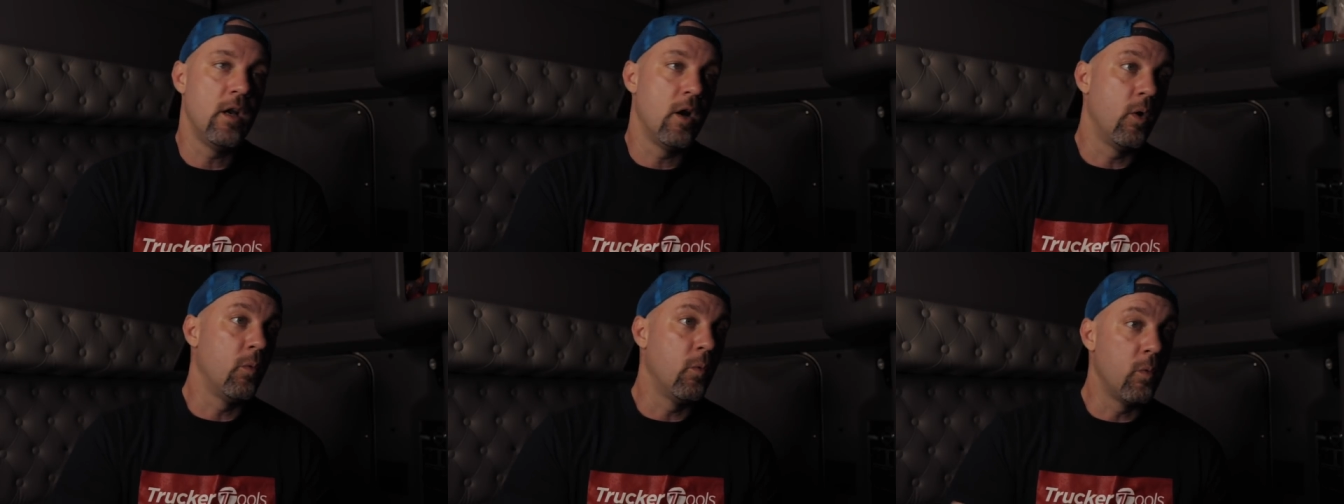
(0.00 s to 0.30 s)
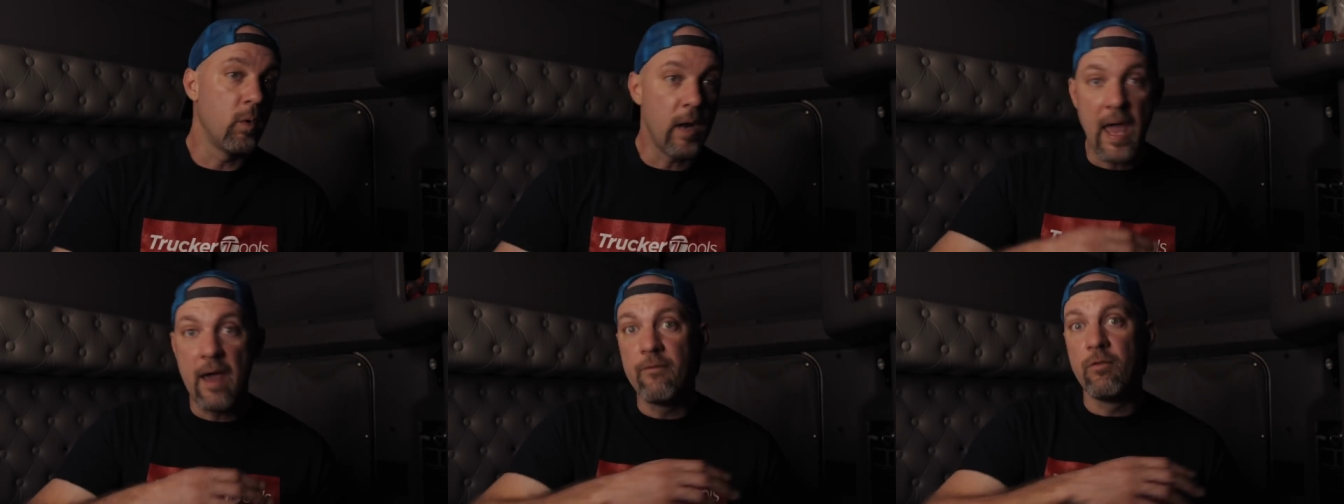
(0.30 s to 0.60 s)
you
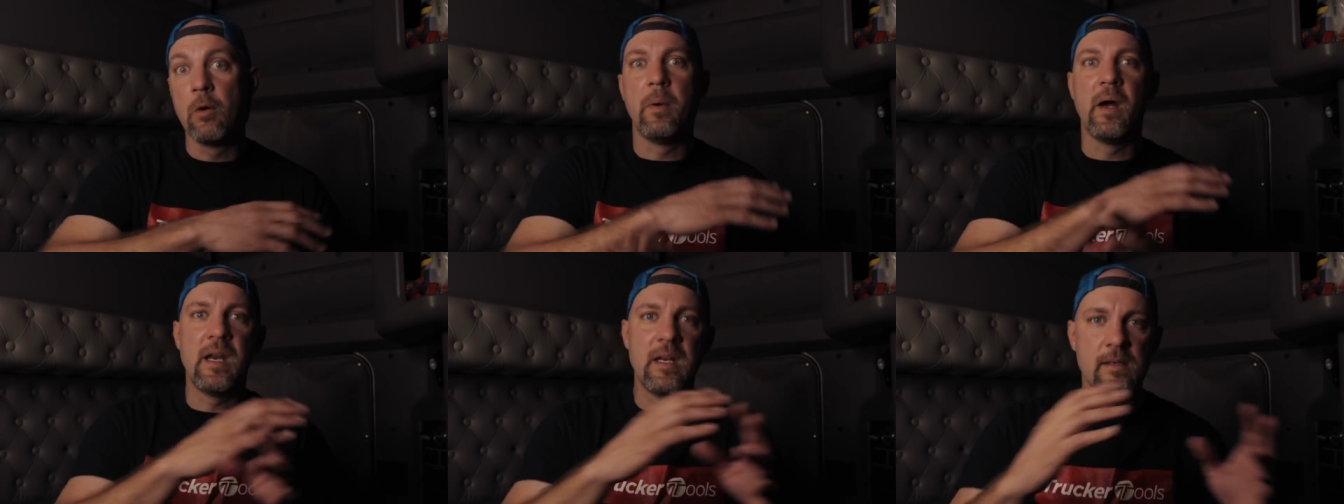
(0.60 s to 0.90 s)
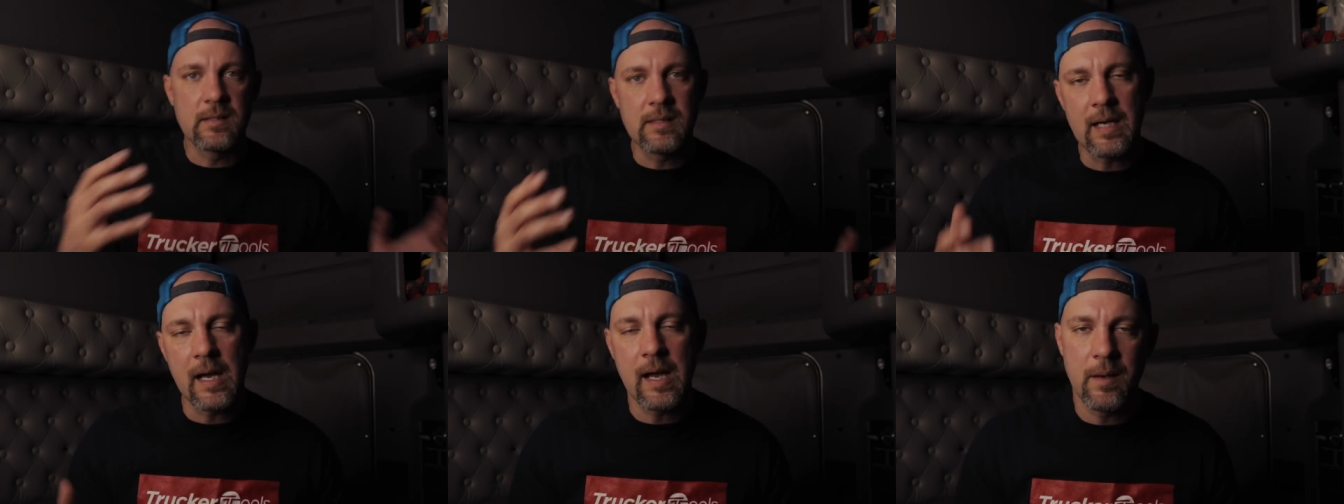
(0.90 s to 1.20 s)
know,
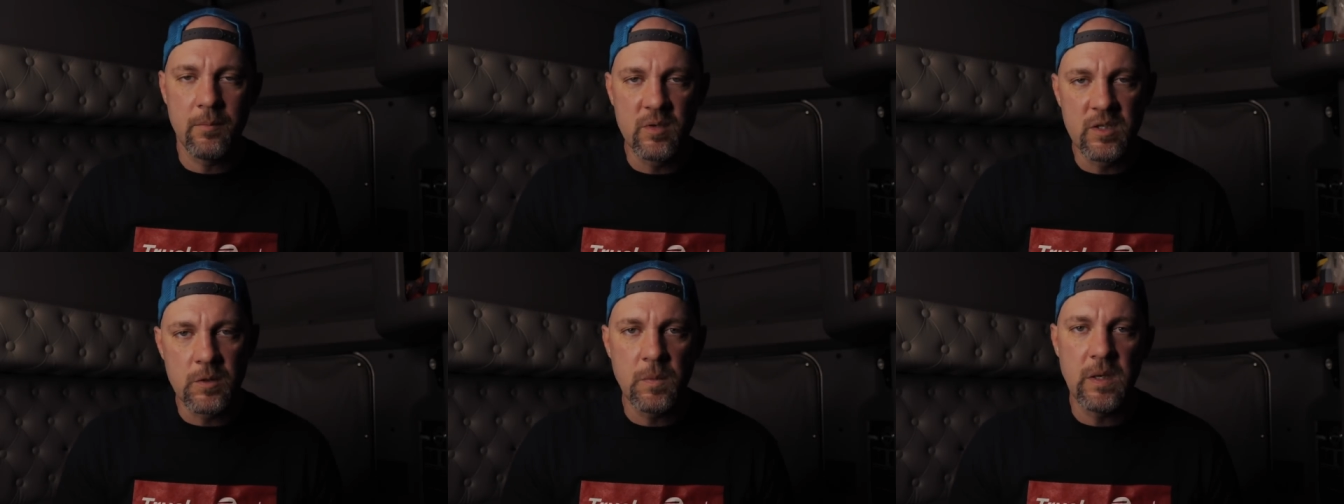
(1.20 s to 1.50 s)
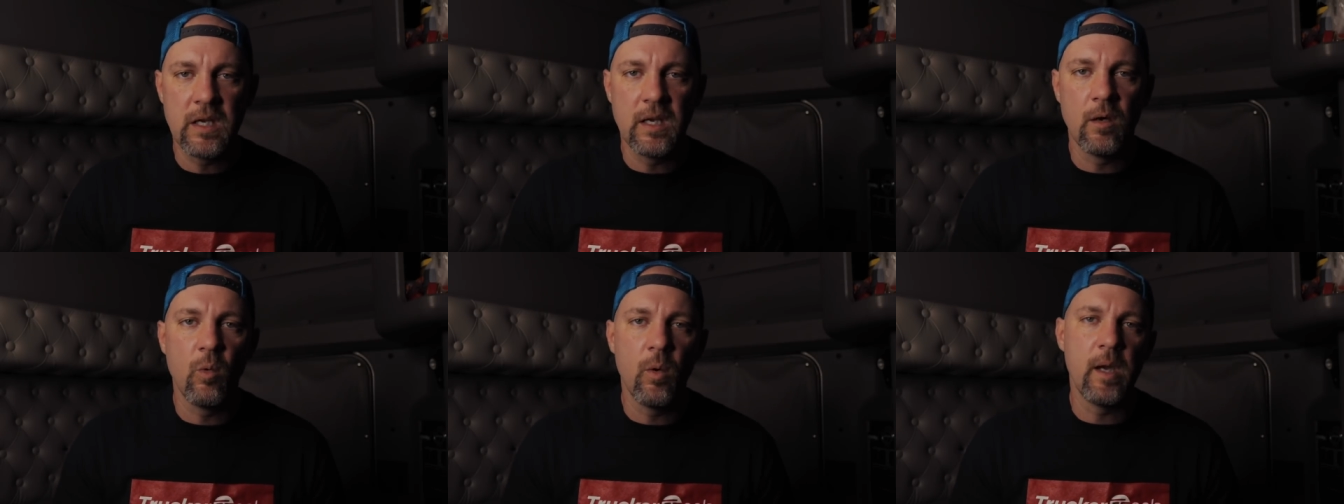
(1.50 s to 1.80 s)
everybody's time
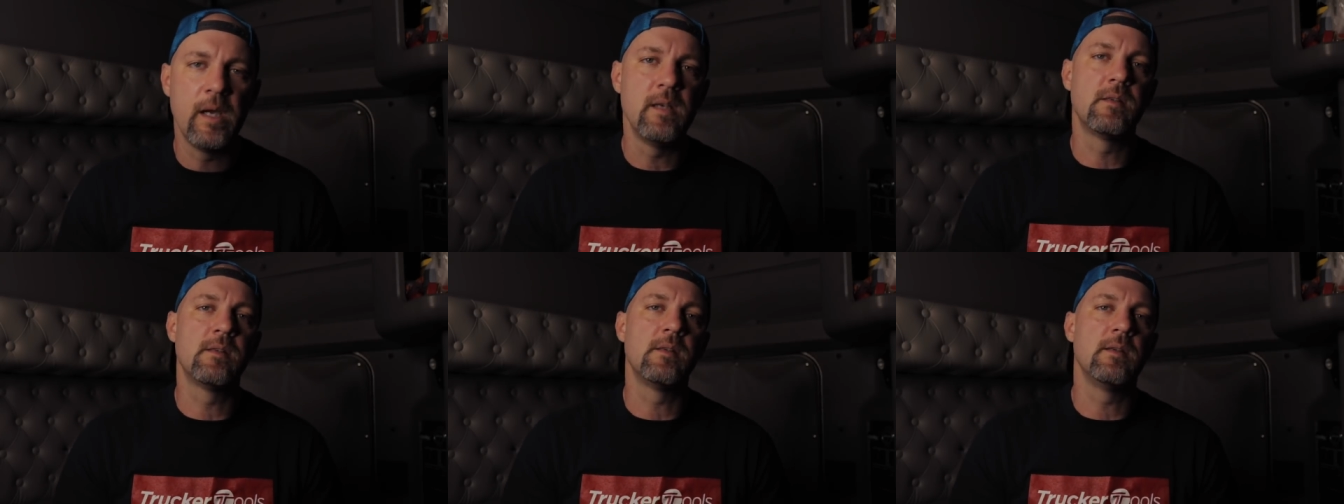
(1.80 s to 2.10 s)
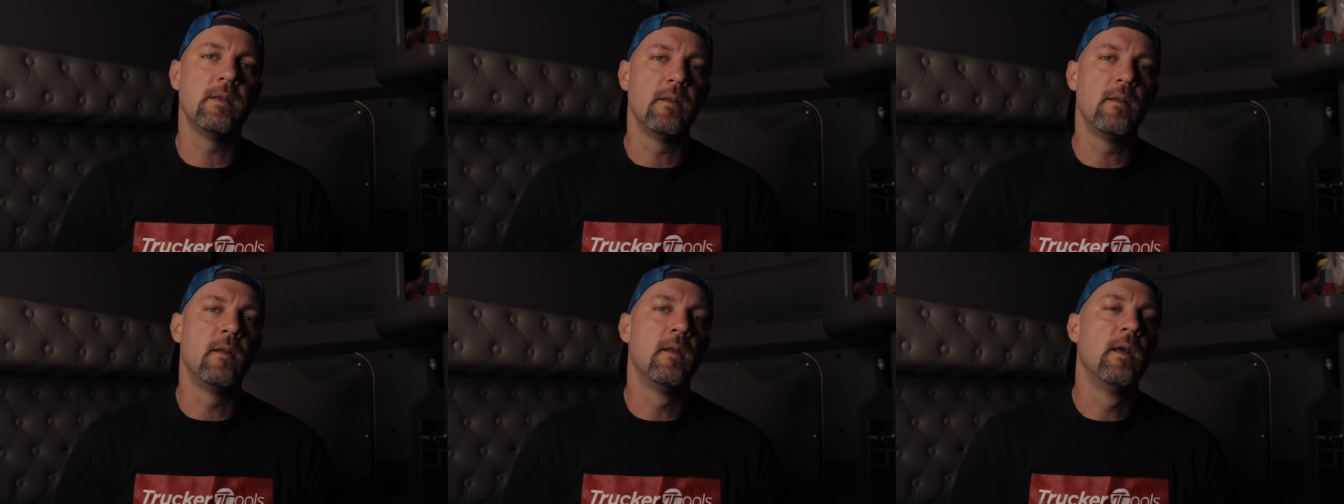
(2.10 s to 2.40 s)
is being
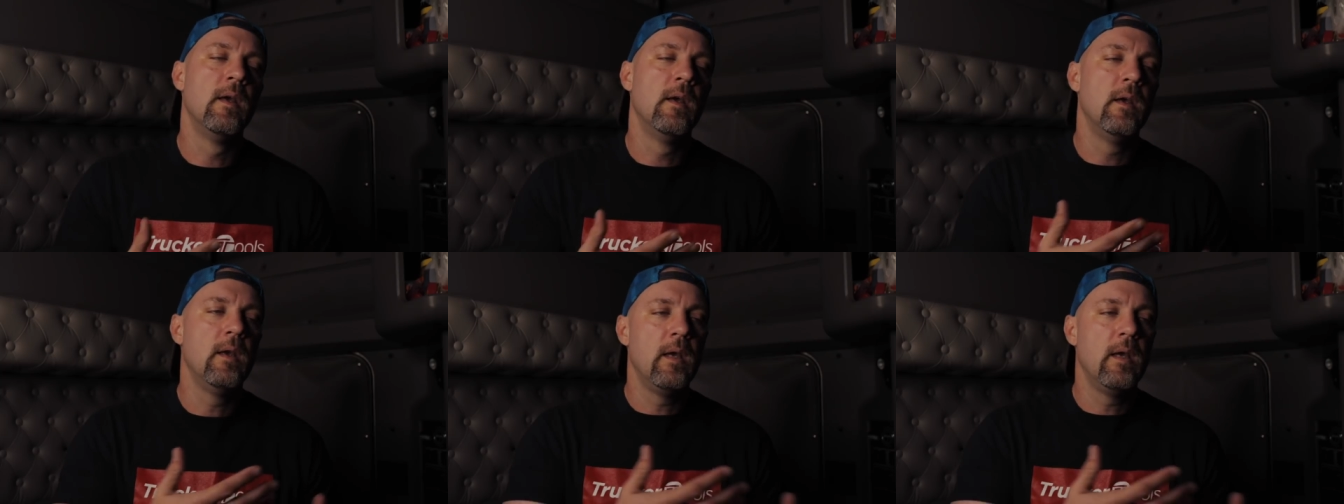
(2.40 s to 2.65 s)
wasted.